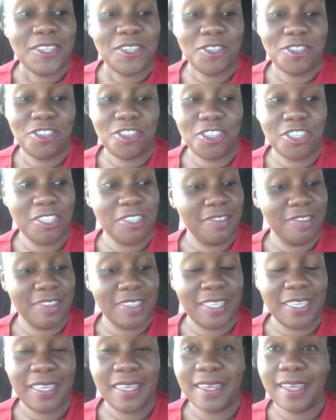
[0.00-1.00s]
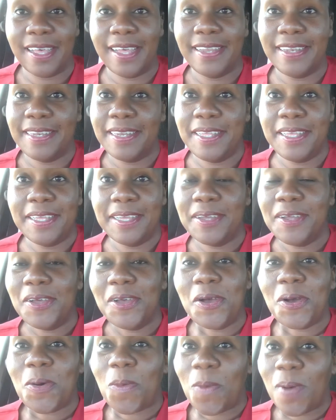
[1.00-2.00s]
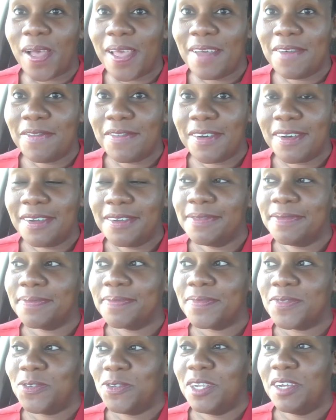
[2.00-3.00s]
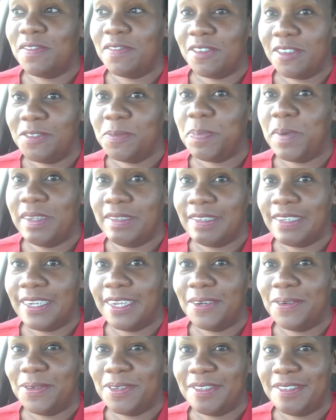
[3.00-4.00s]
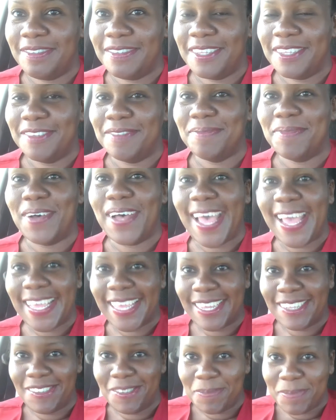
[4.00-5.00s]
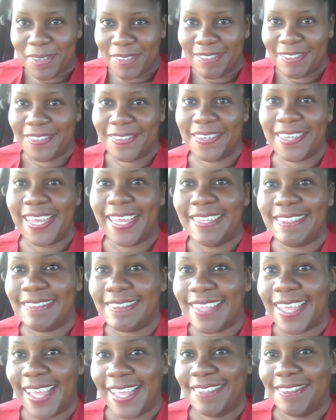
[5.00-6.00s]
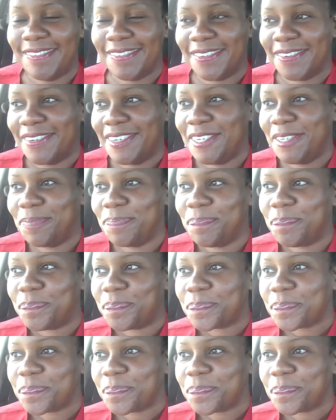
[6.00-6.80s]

The cheesecake and the whatever. I don't have to sponsor that one myself, but I can sponsor you guys the ice cream.